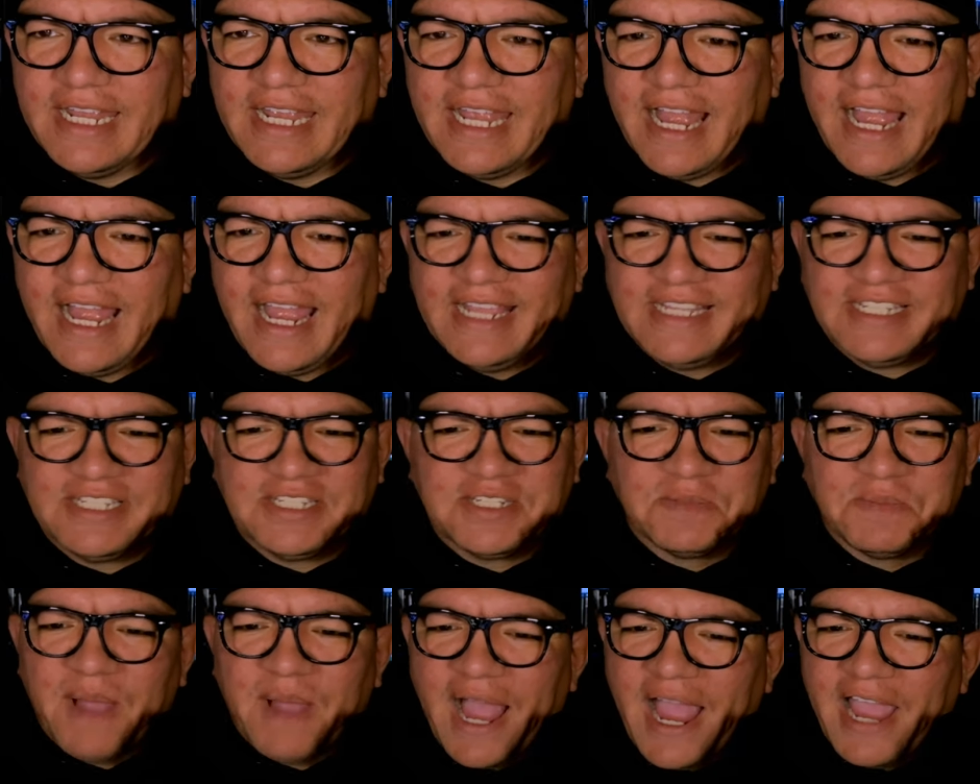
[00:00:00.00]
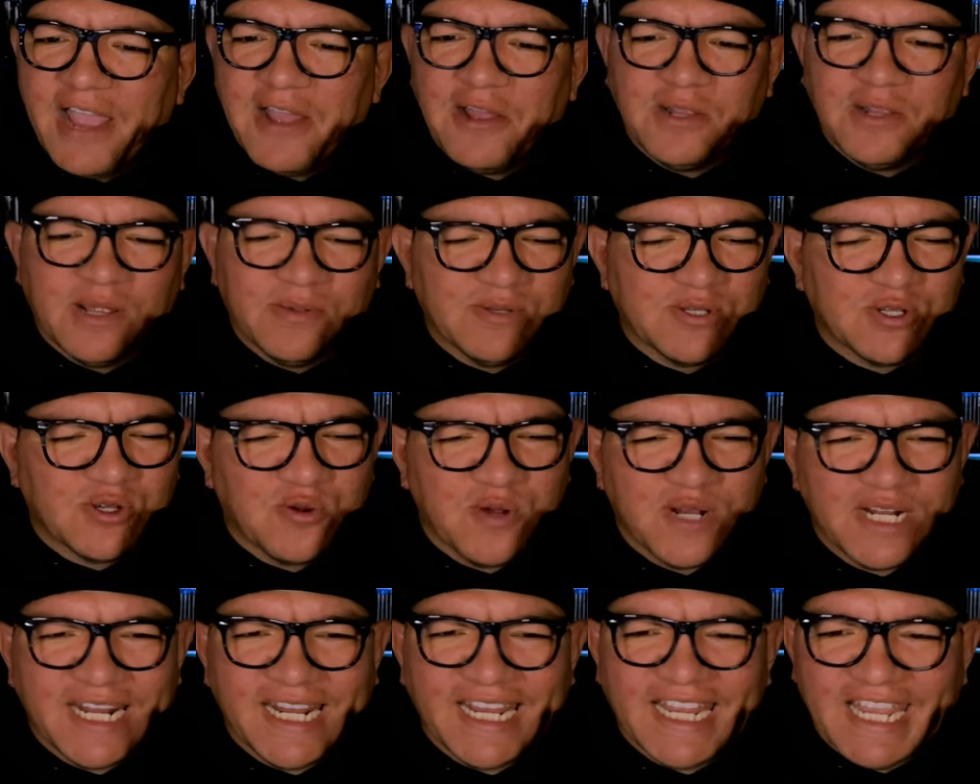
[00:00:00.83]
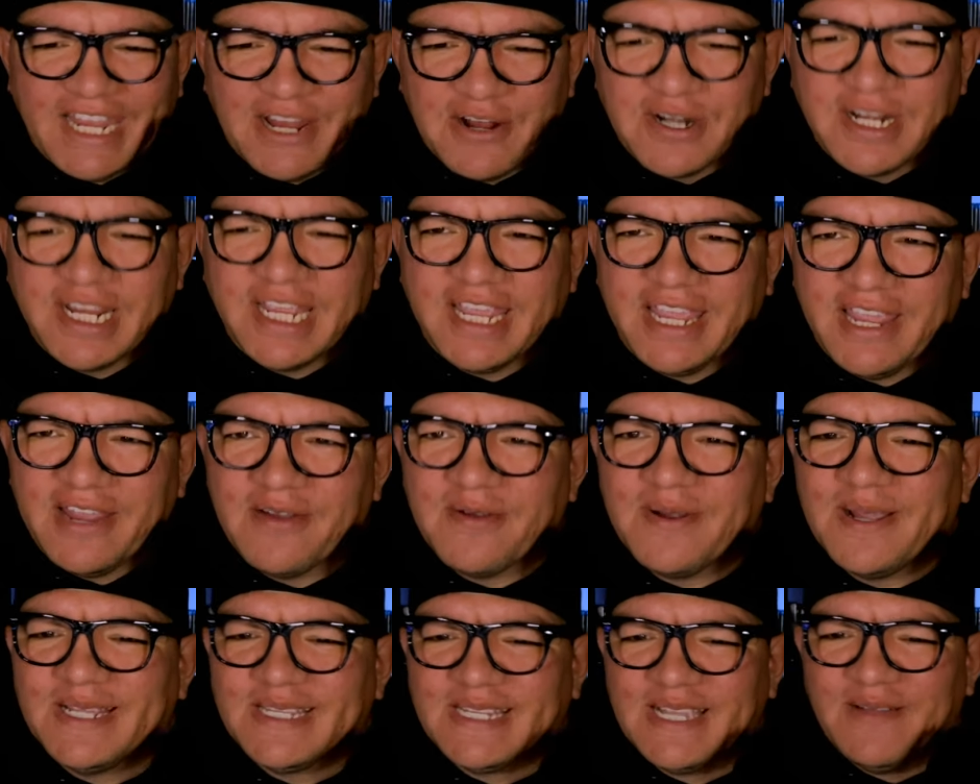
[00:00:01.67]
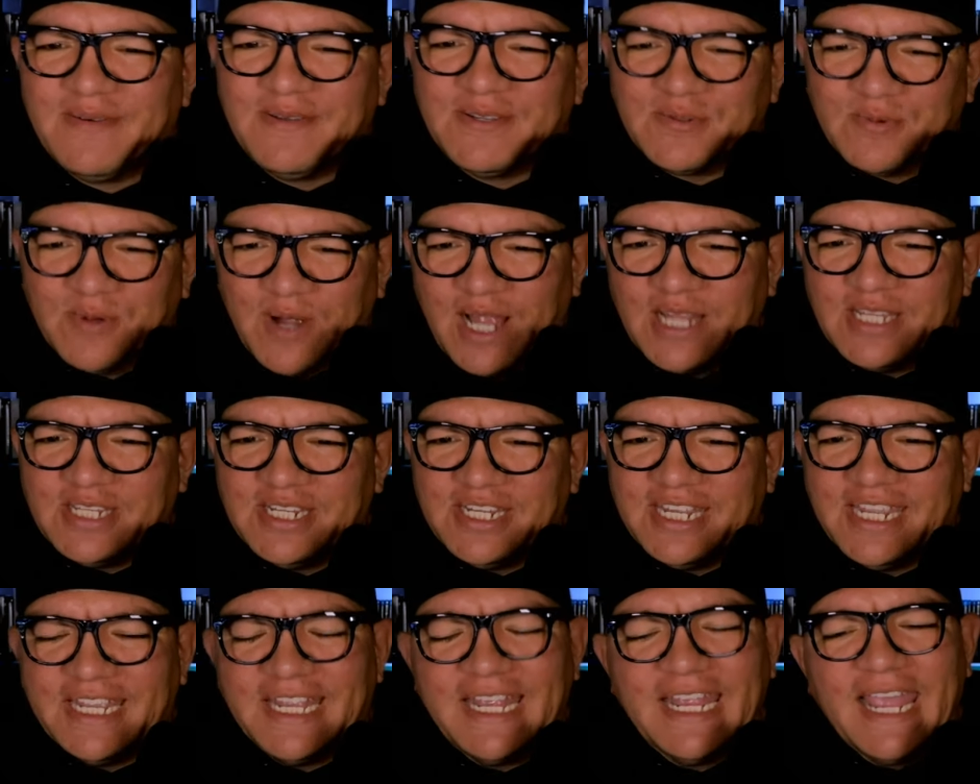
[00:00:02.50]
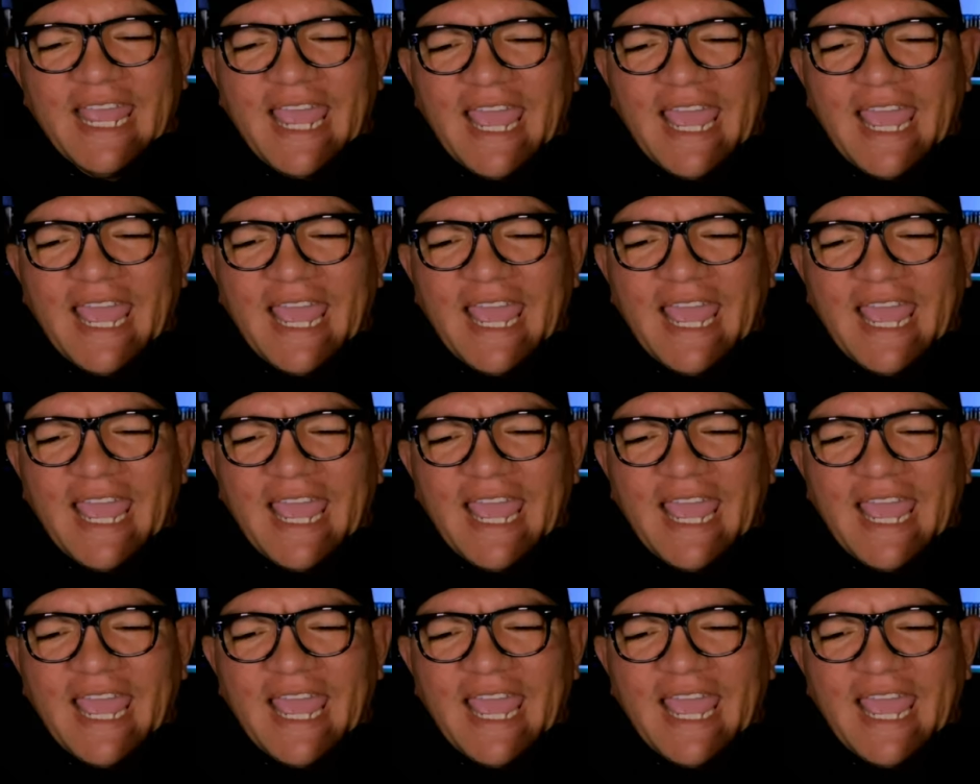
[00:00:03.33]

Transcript: I smiled. I was grinning ear to ear as I was watching it.